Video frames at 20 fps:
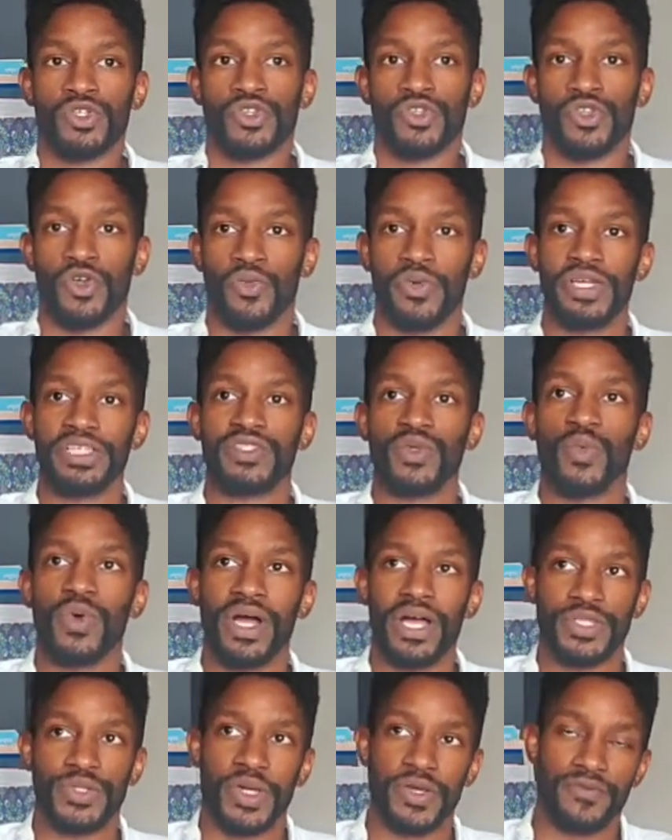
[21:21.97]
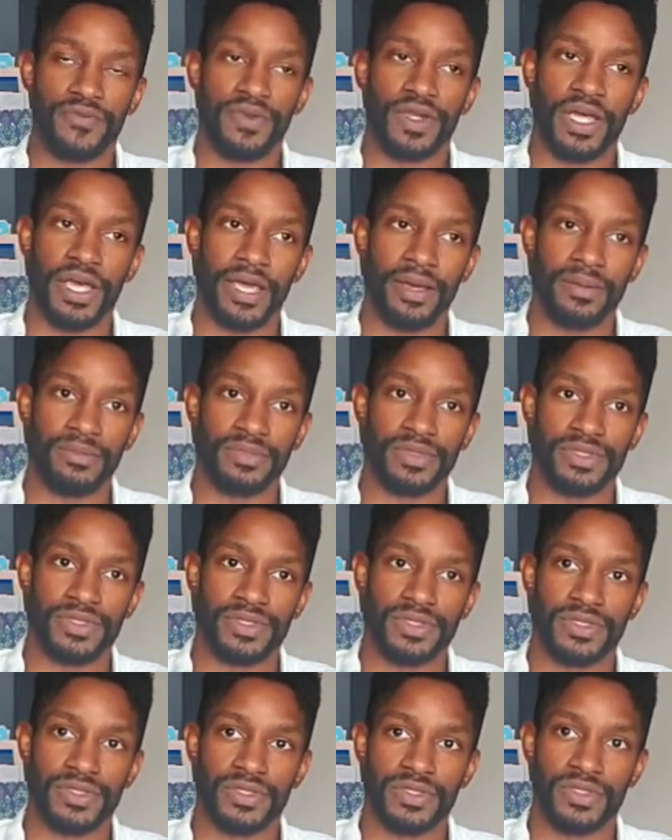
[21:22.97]
the reason why twin
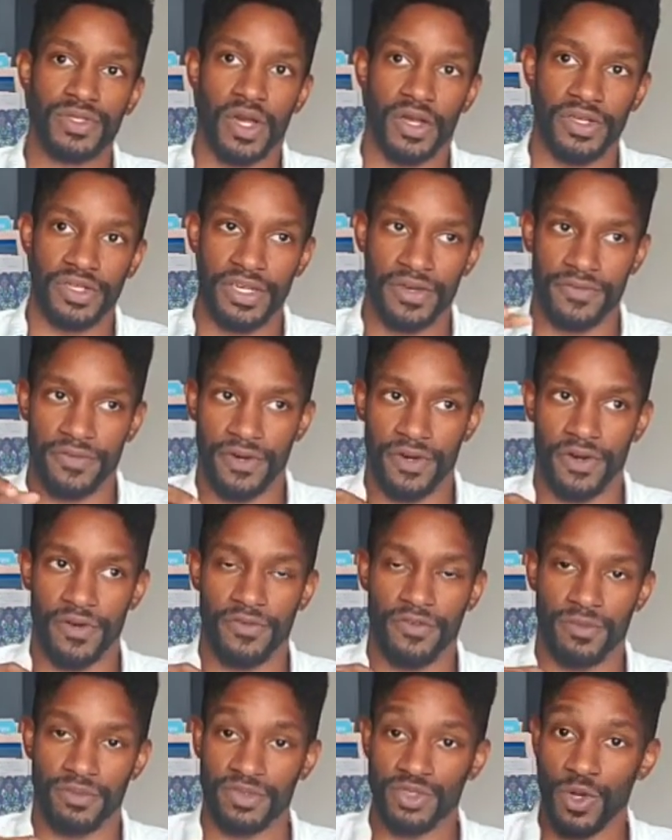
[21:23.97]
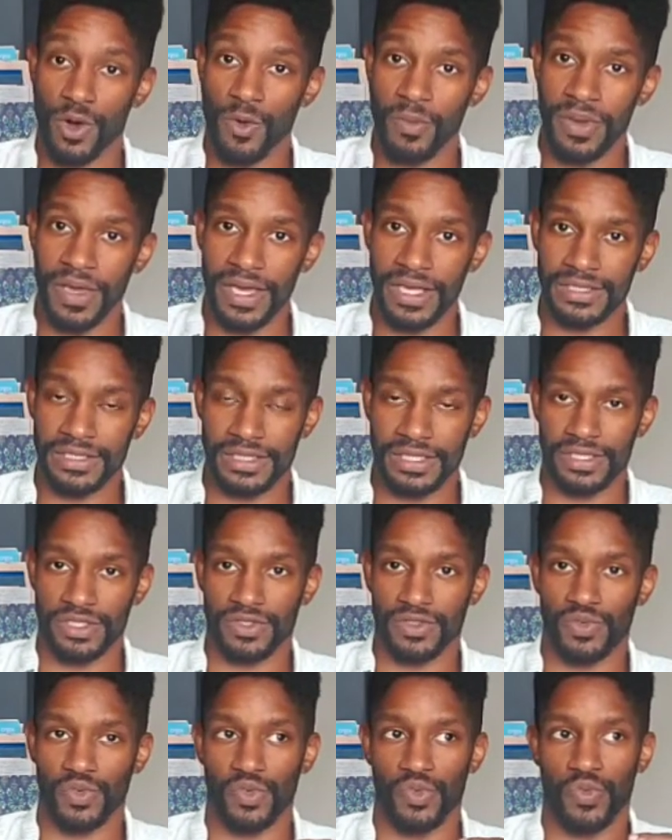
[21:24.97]
flames differ from soulmates
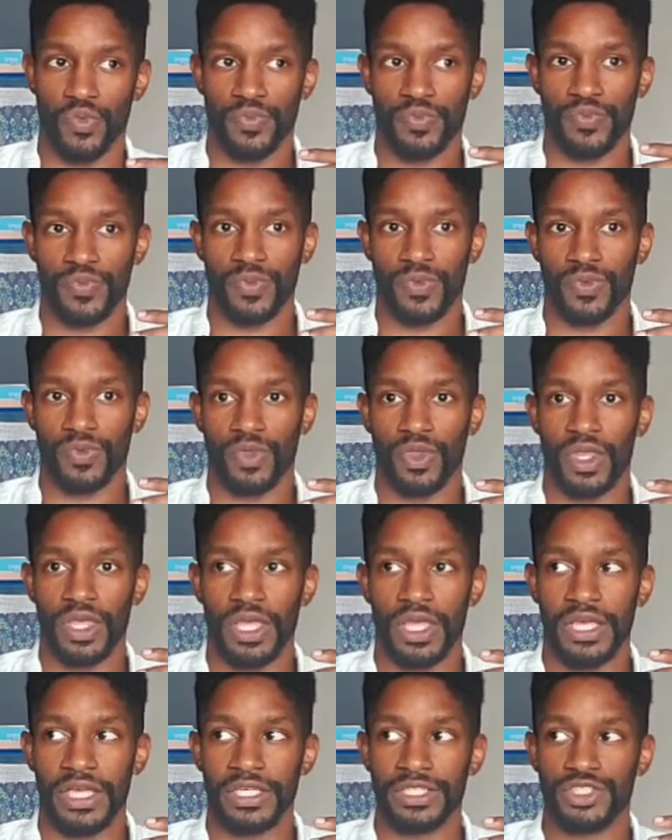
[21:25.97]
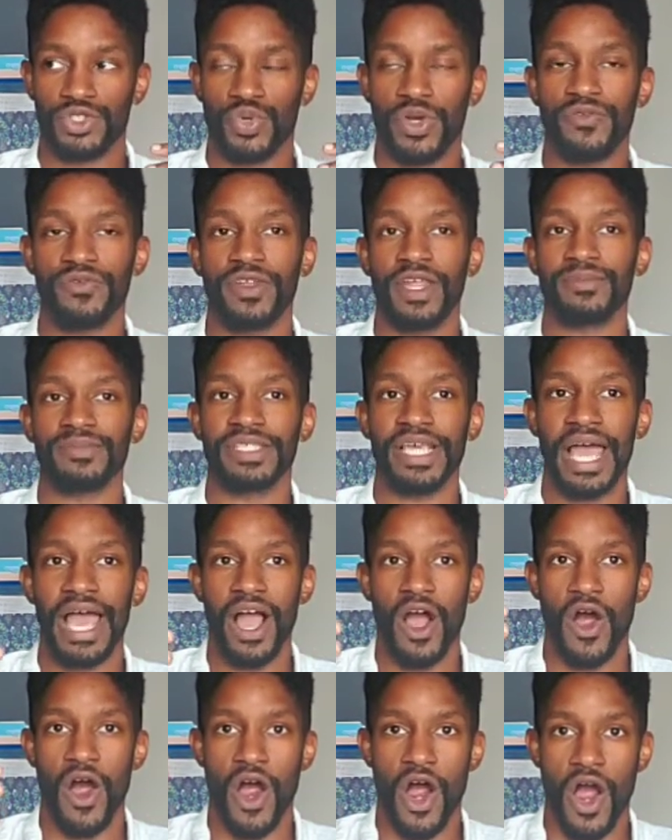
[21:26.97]
is twin flames
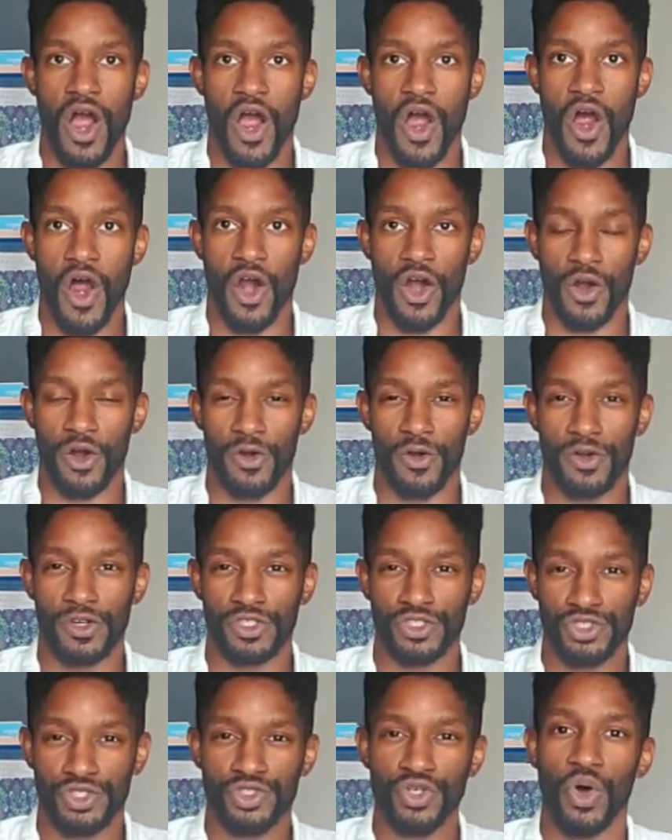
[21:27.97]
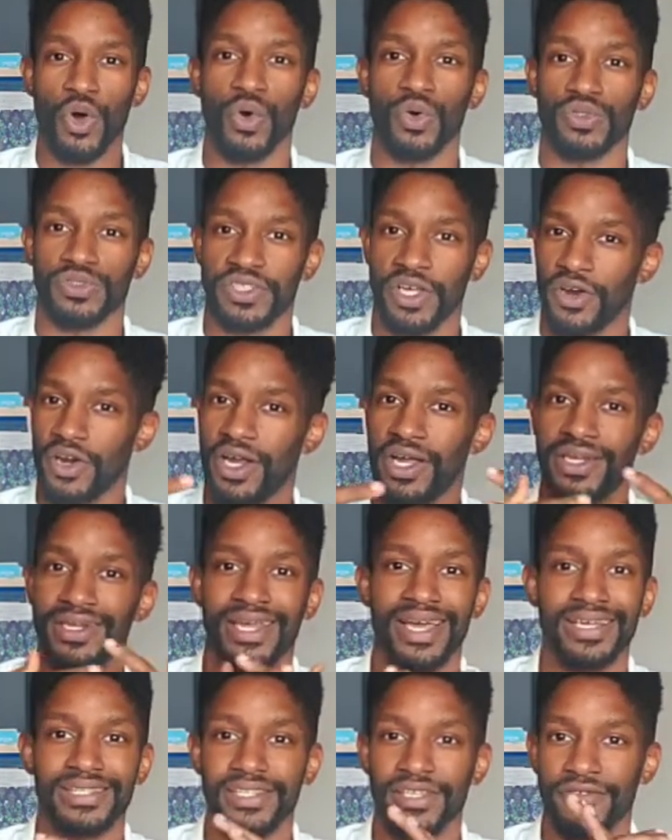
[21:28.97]
are souls that are
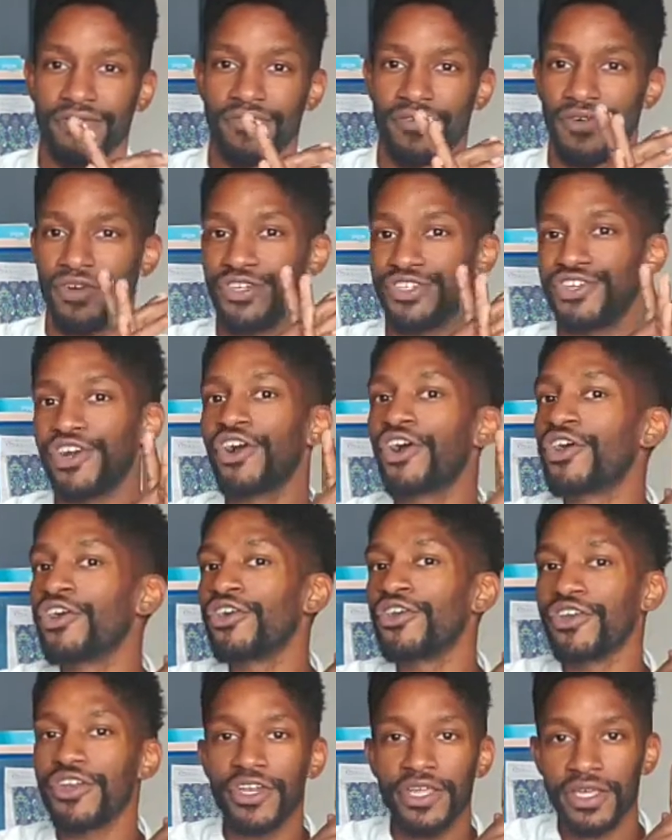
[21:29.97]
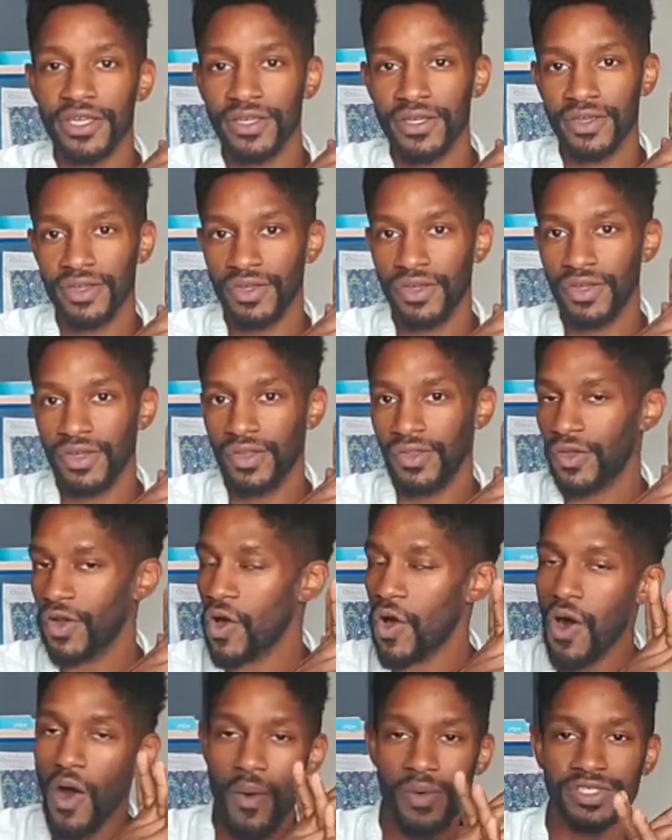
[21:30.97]
connected for eternity. They're
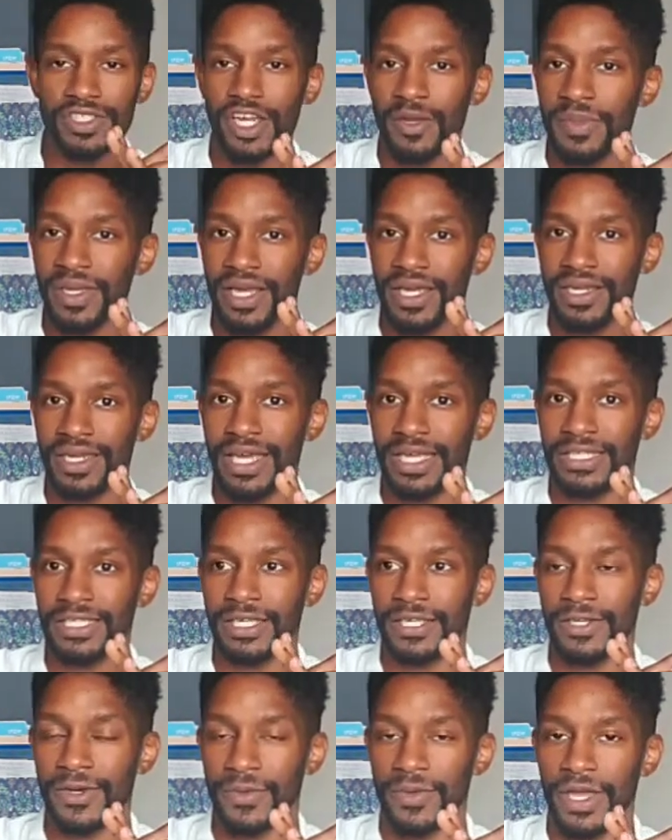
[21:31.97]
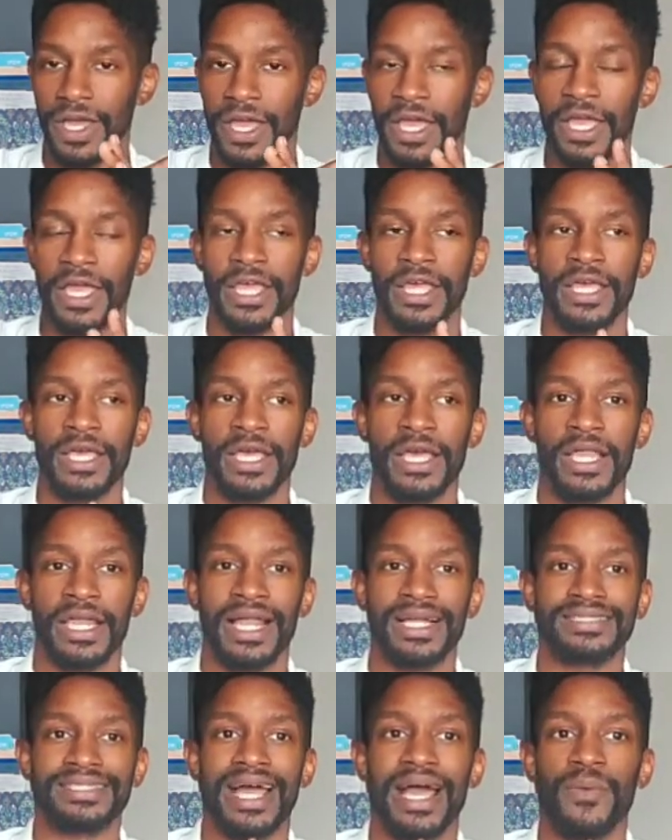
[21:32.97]
always going to be connected, okay? A
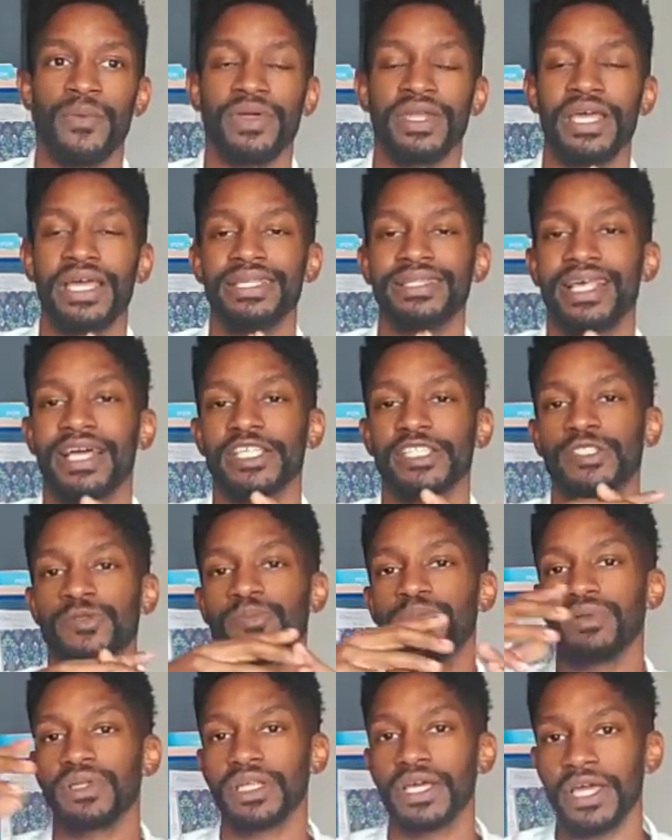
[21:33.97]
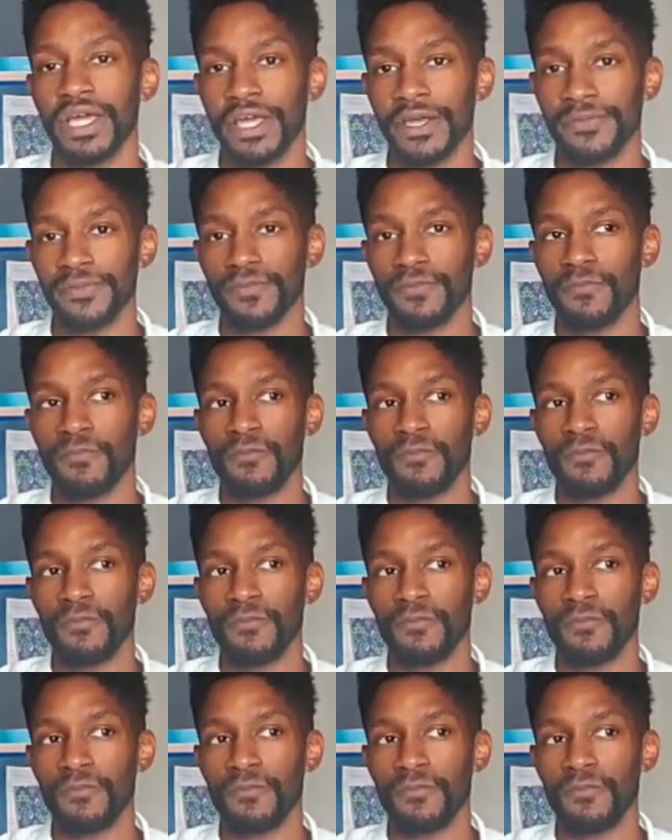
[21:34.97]
lot of time when they hit that split,